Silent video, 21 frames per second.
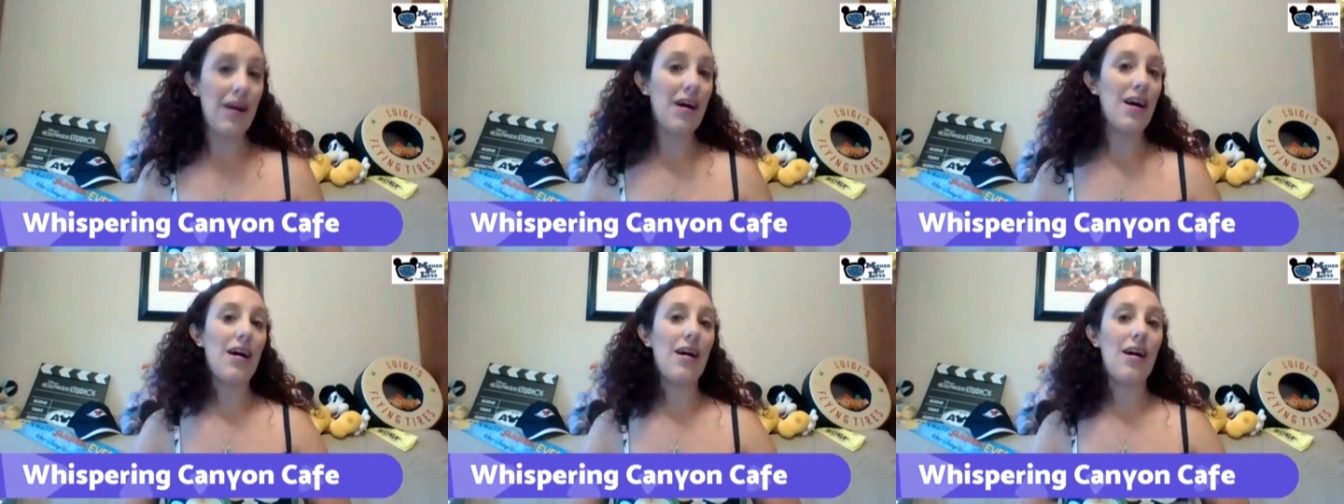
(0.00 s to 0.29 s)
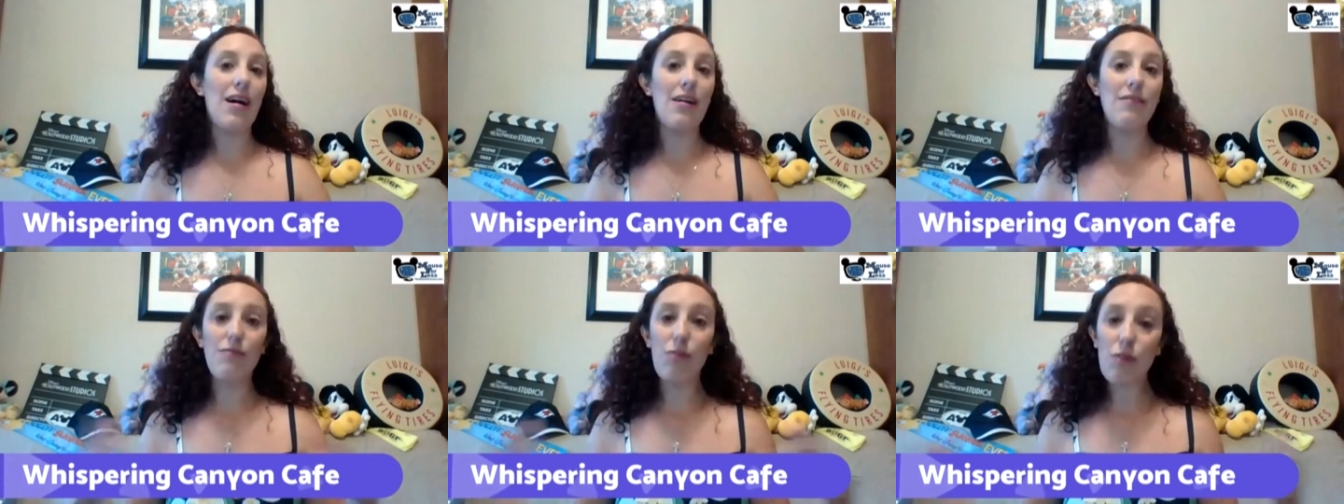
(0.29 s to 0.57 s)

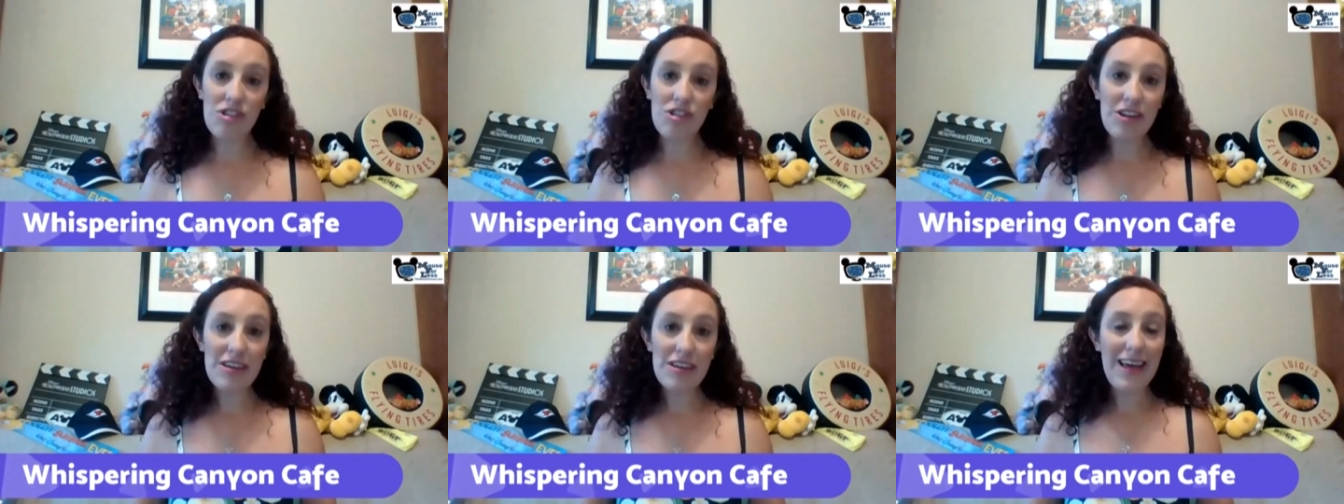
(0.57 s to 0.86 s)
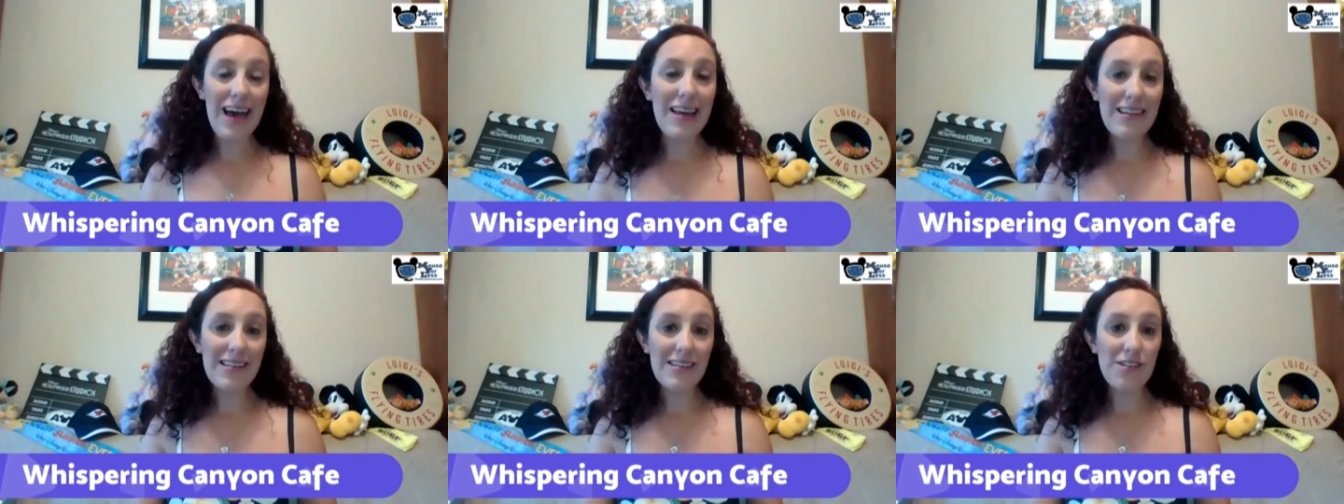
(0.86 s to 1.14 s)
Unfortunately,
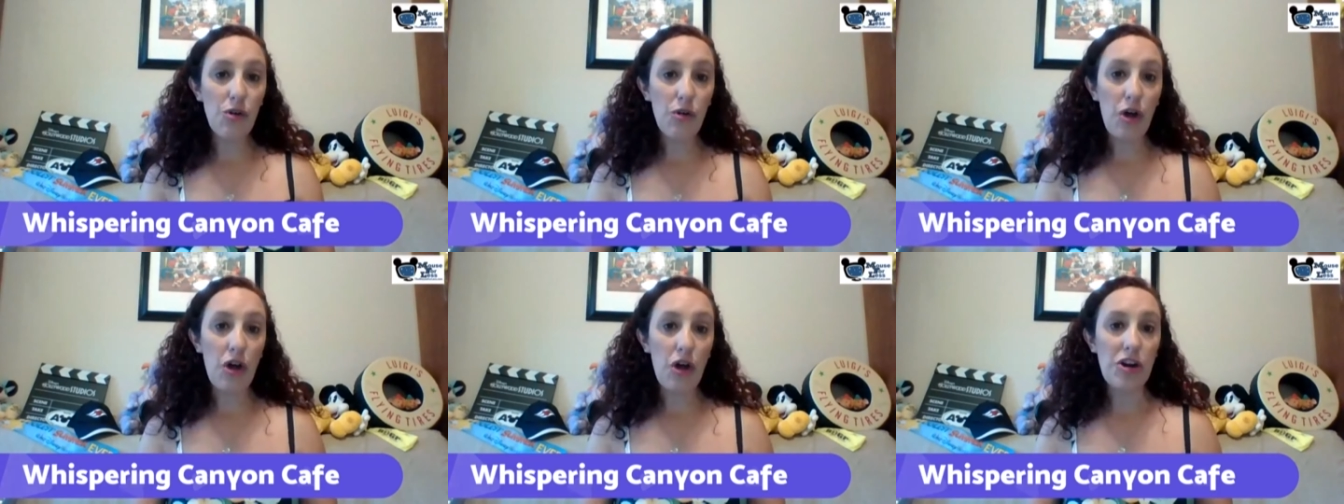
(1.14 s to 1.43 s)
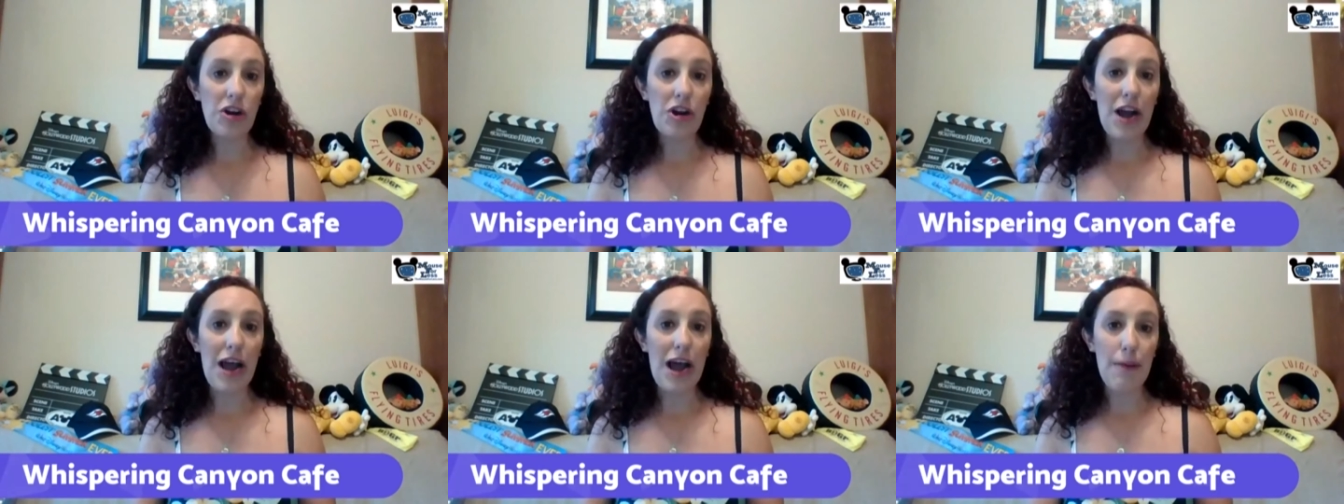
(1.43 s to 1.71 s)
that is no
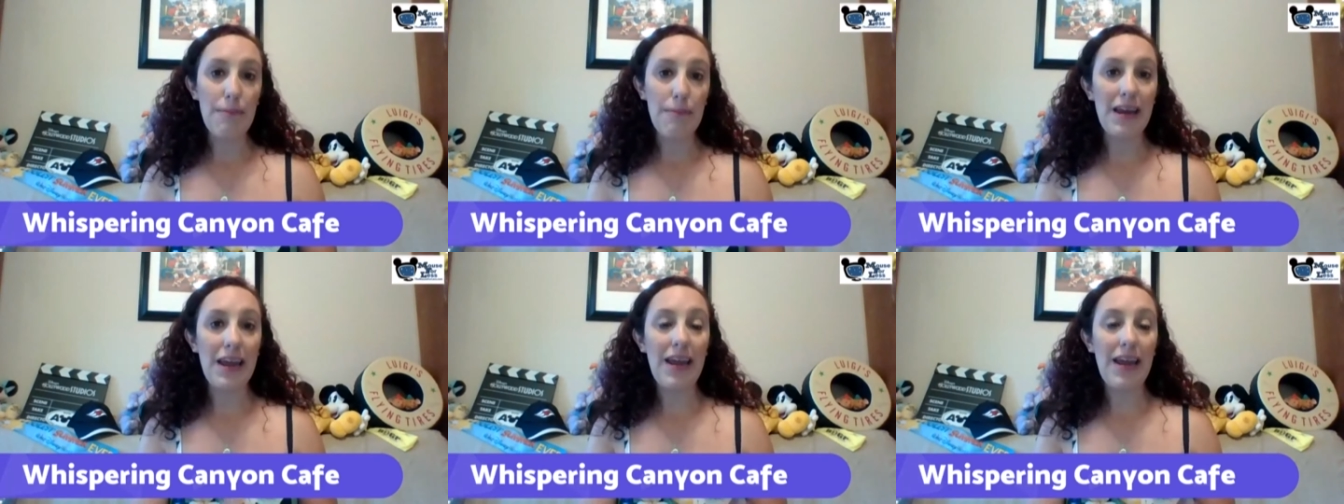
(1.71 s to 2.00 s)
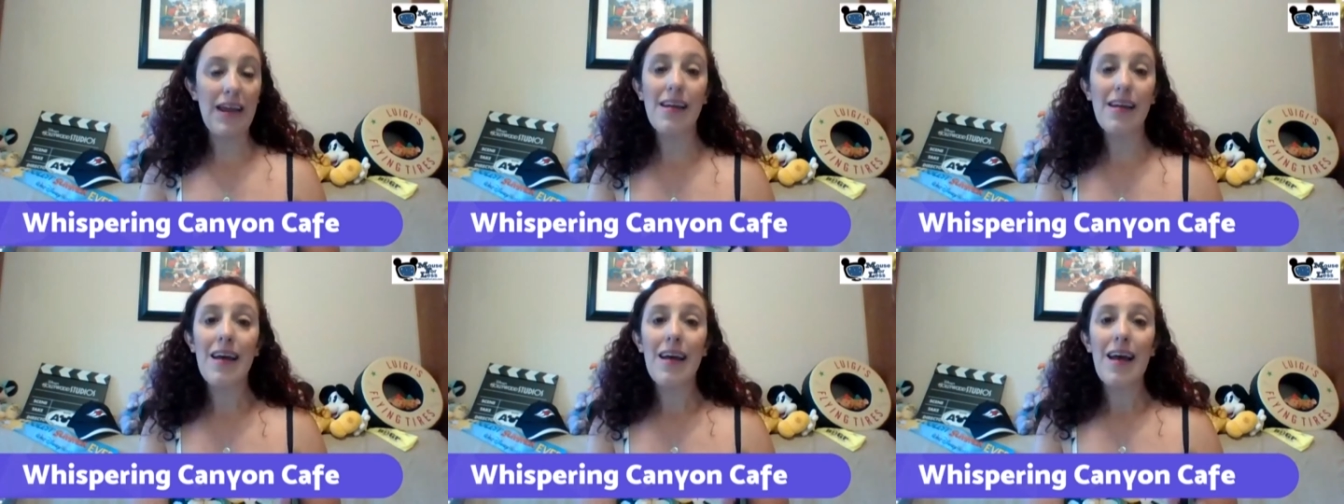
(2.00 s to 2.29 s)
longer
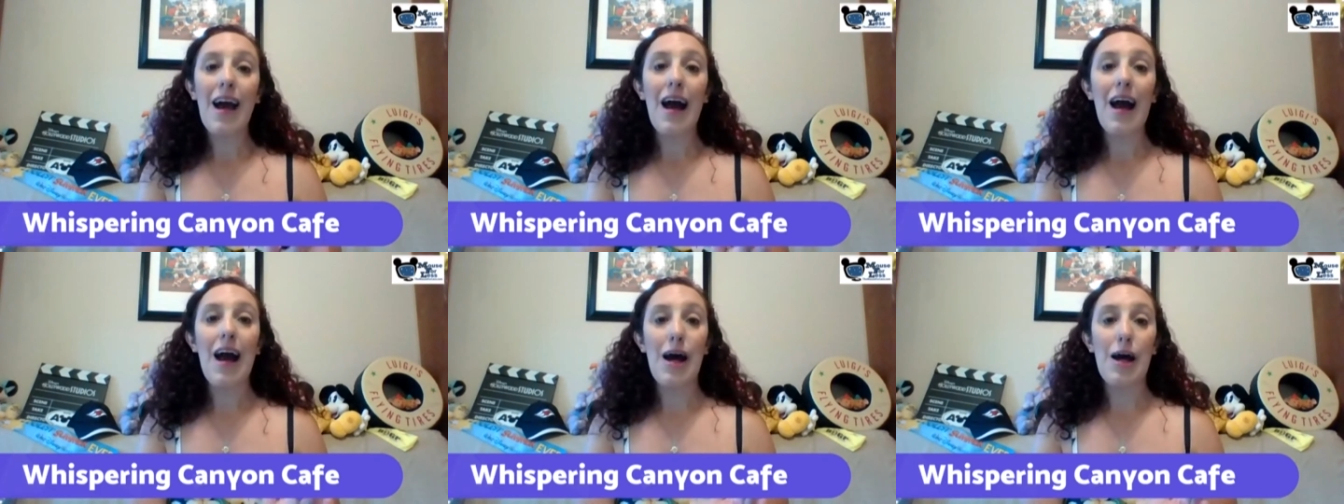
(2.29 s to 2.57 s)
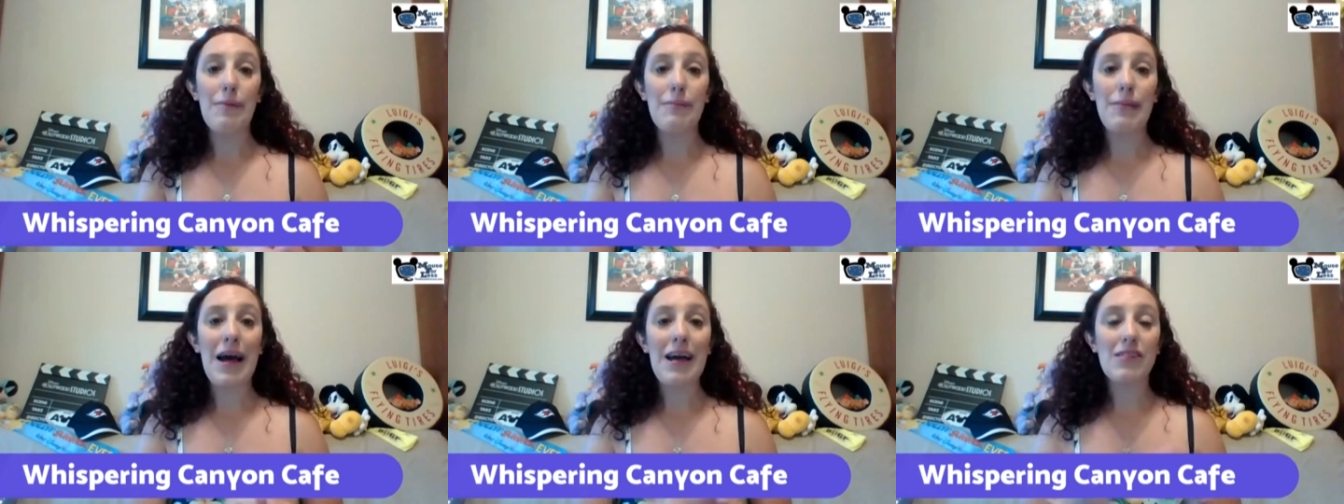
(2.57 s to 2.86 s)
happening,
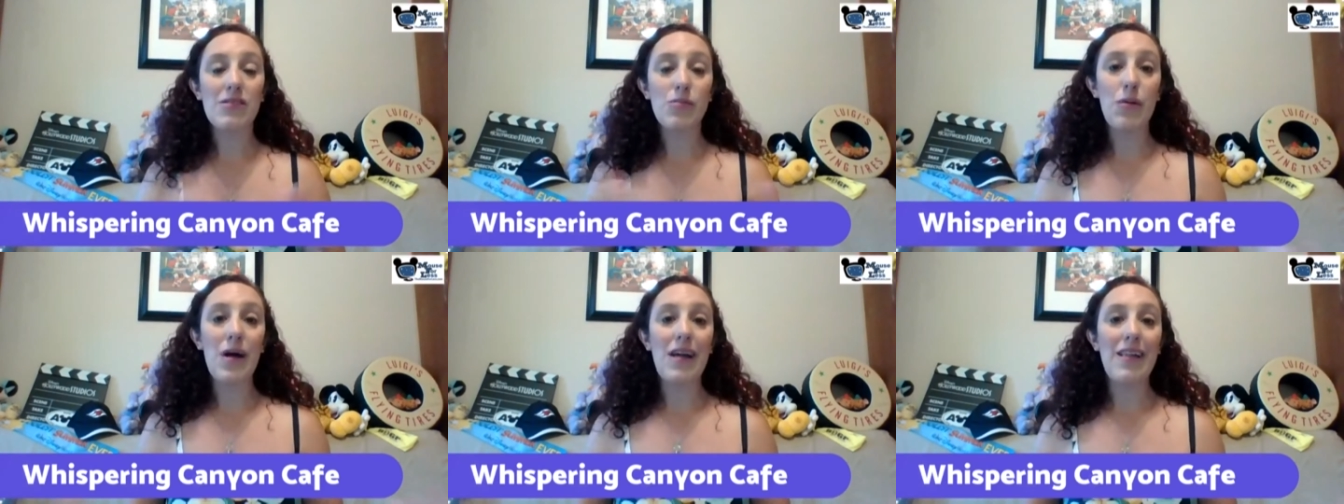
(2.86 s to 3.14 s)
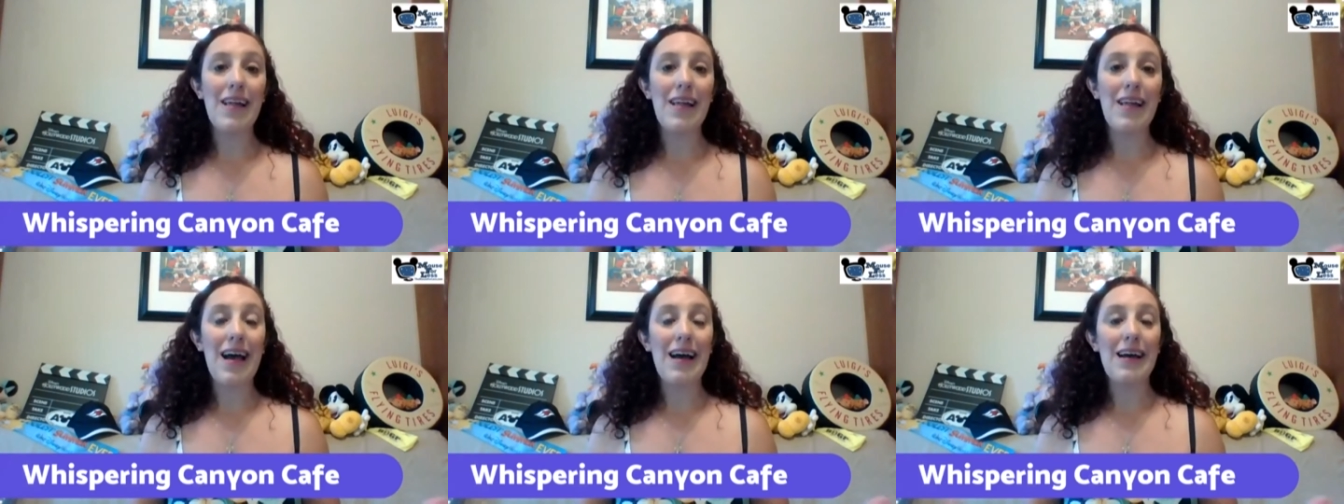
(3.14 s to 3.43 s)
as
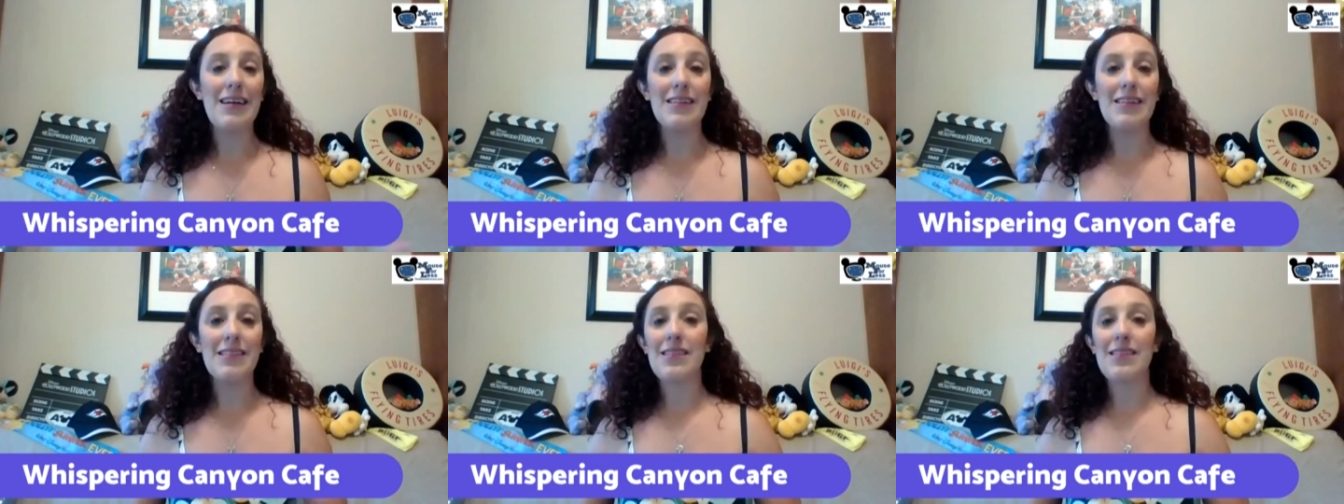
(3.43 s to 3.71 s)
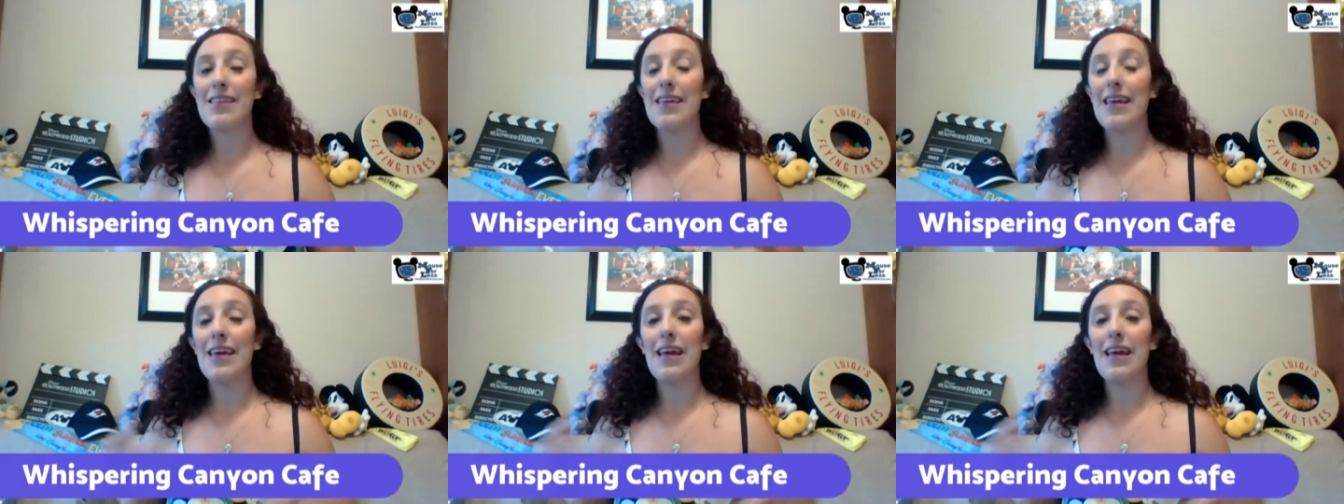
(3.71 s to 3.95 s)
well as